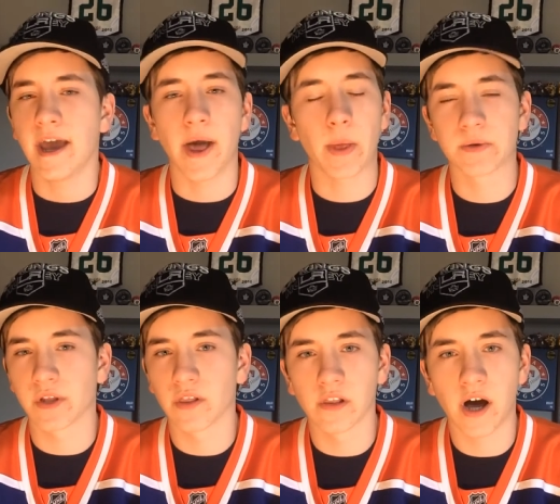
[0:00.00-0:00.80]
And there was a
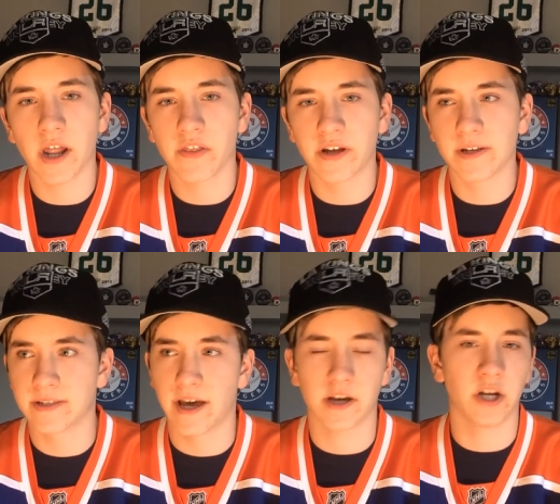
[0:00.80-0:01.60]
lot of things
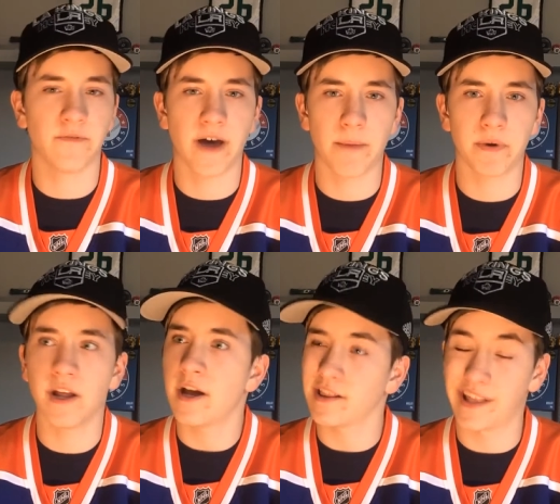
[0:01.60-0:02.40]
that could have happened,
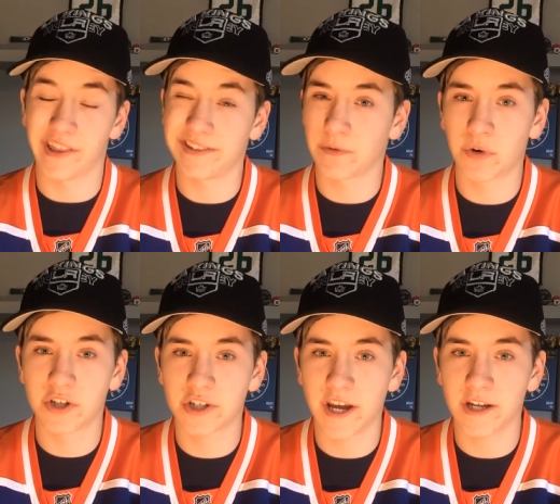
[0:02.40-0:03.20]
a lot of things that would have
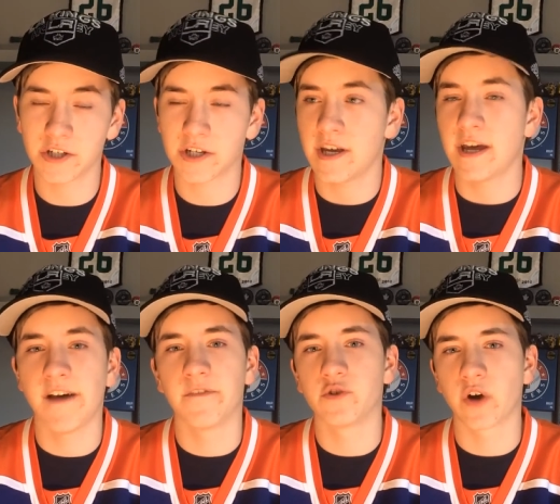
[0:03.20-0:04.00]
changed
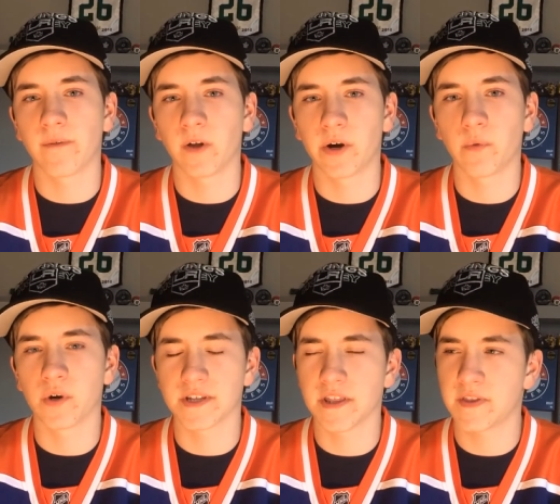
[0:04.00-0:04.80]
if the draft already
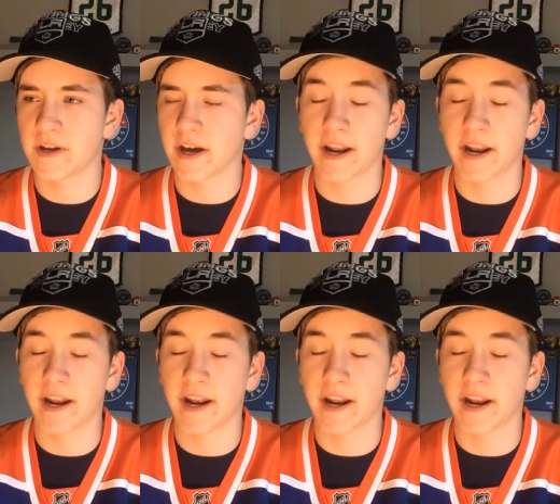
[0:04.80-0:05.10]
wasn't a thing.